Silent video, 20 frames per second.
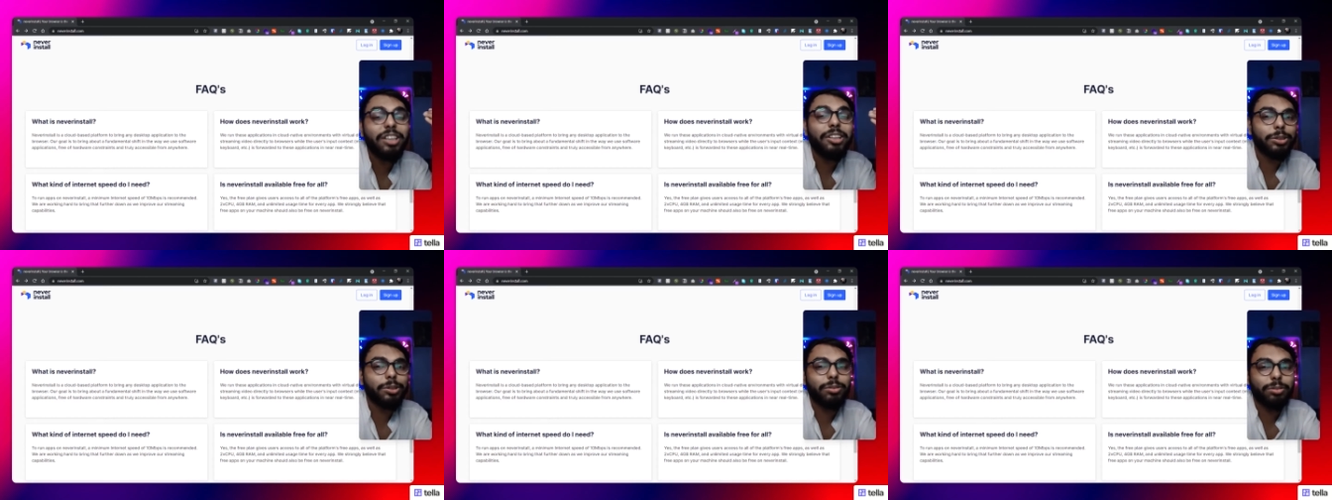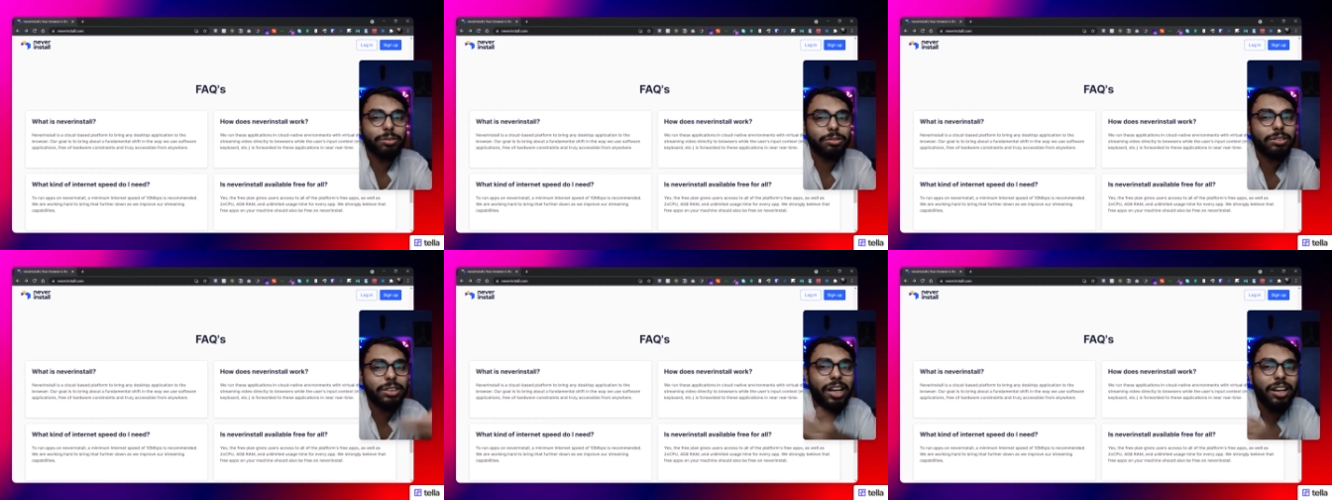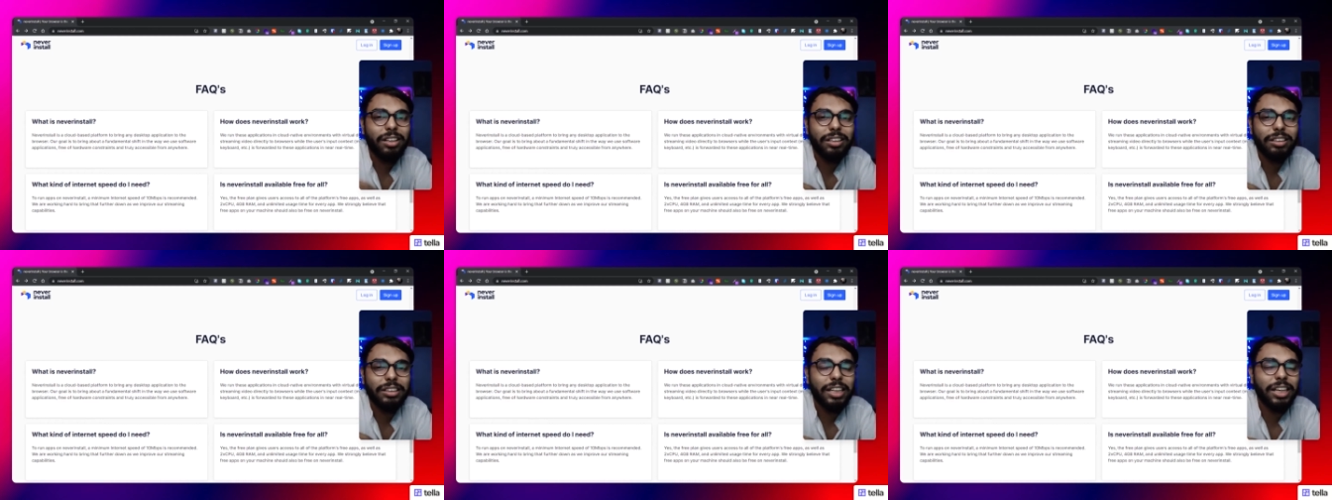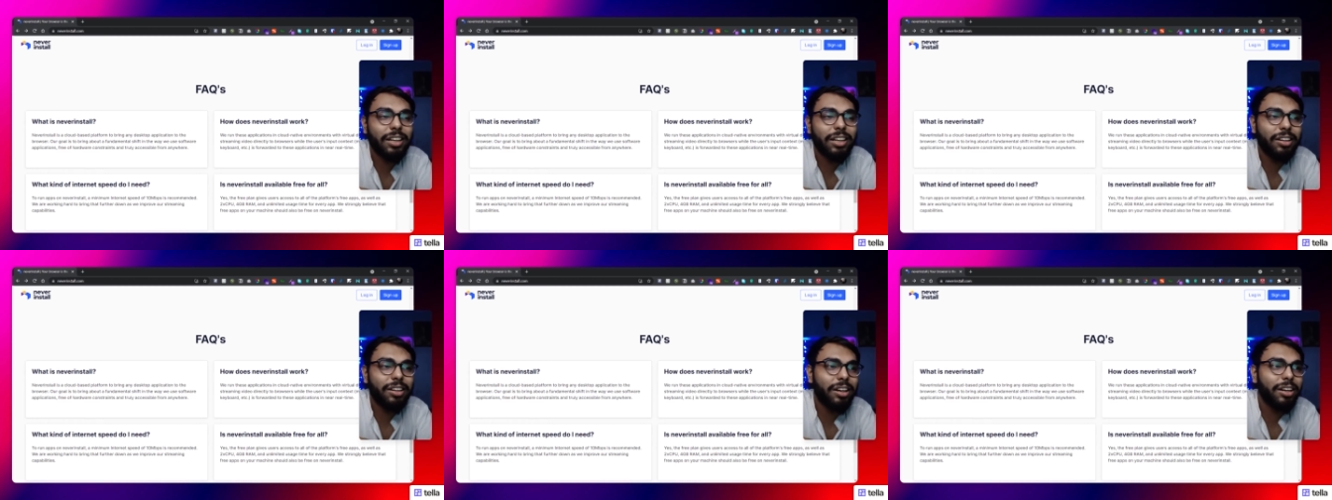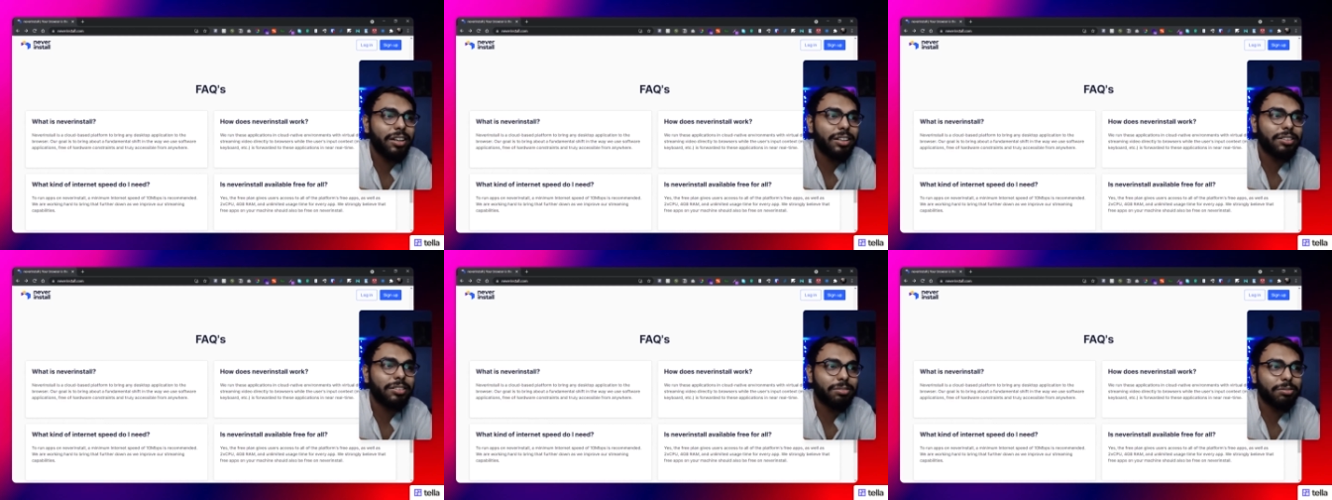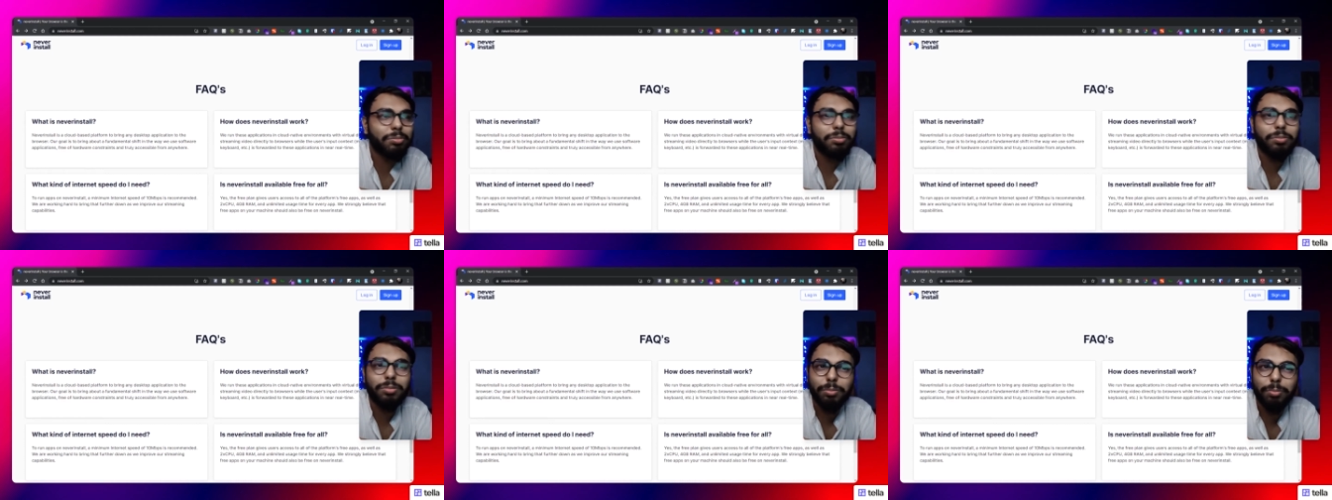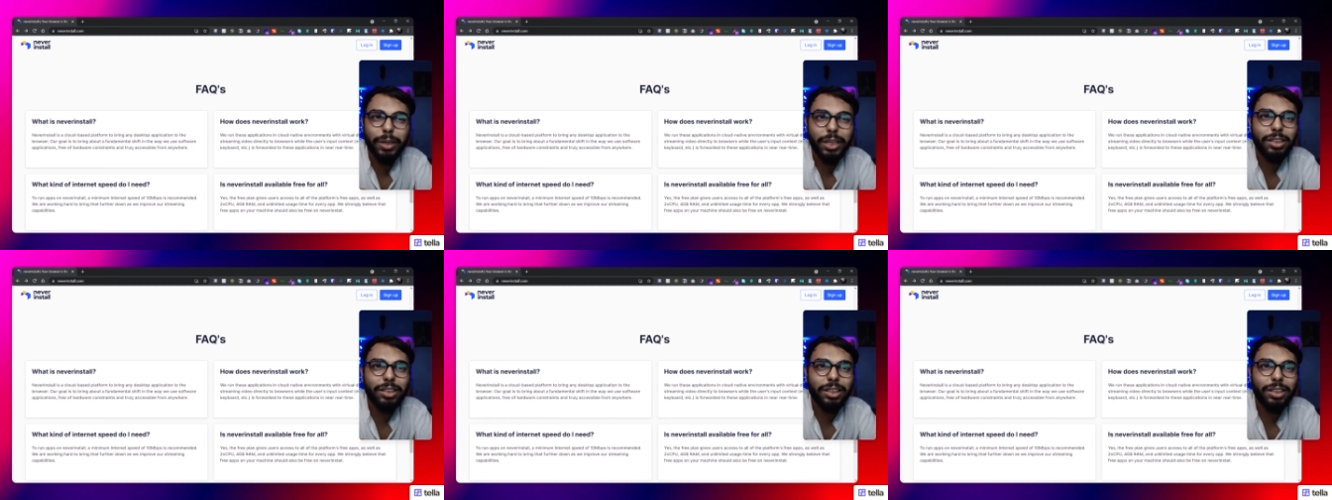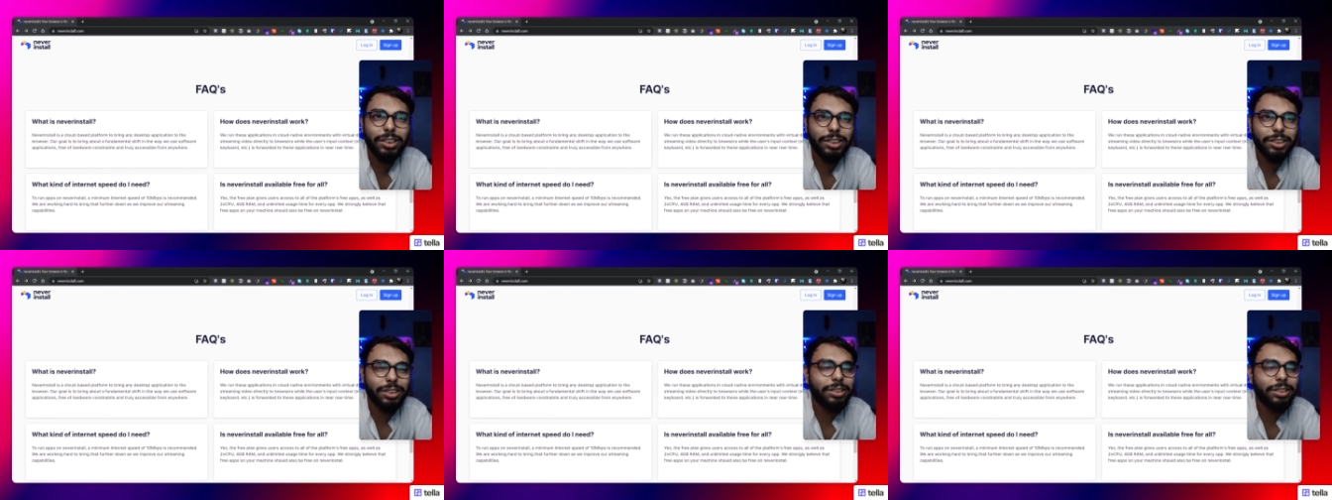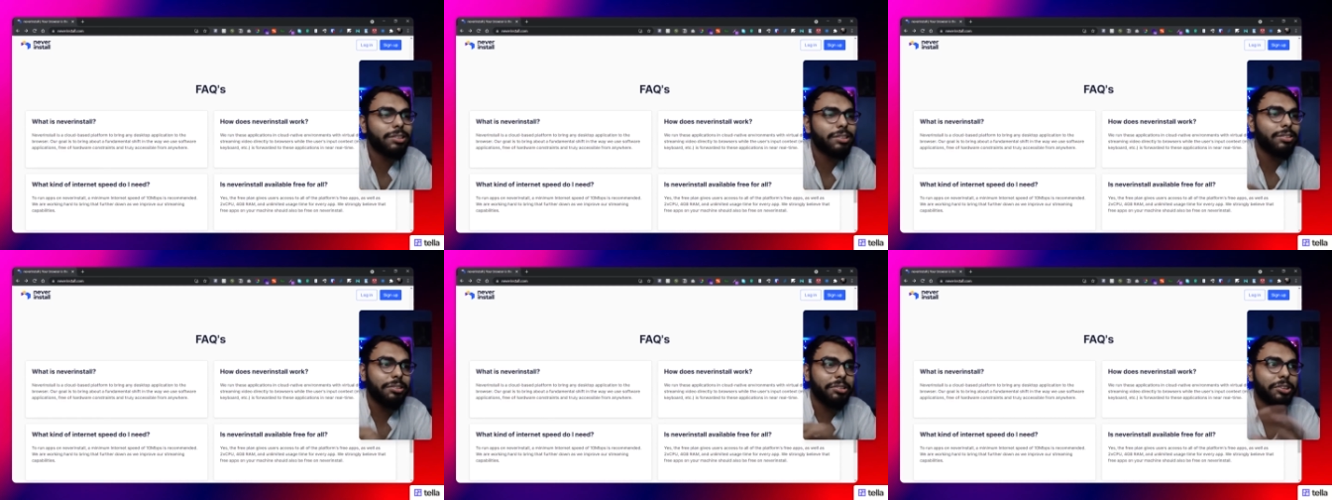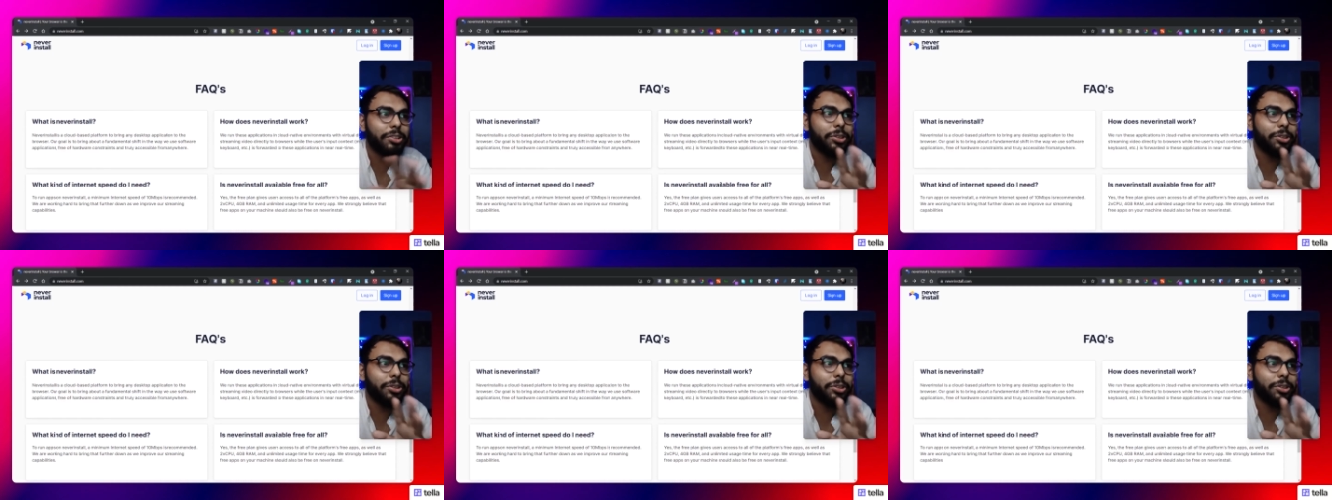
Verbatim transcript: So yeah, there are many hassles.